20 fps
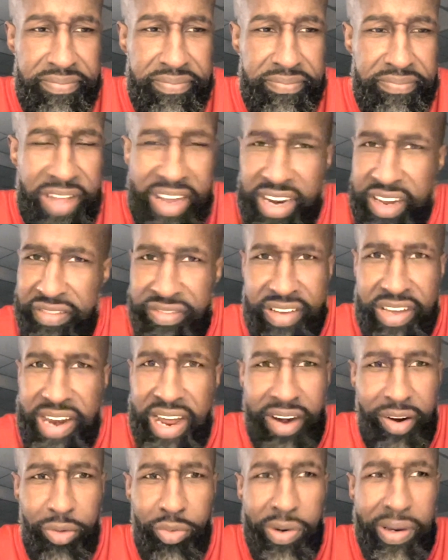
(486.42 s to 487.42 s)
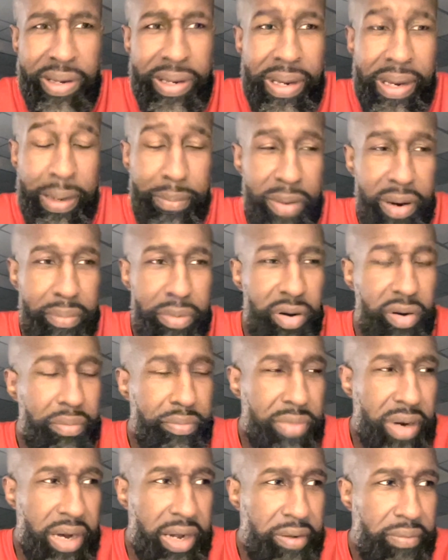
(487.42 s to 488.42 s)
Like I said, I don't remember.
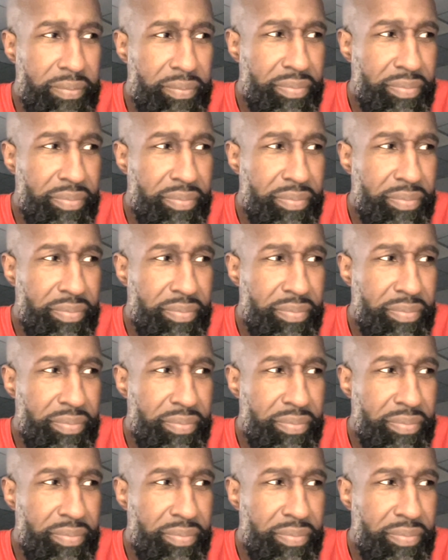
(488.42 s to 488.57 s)
But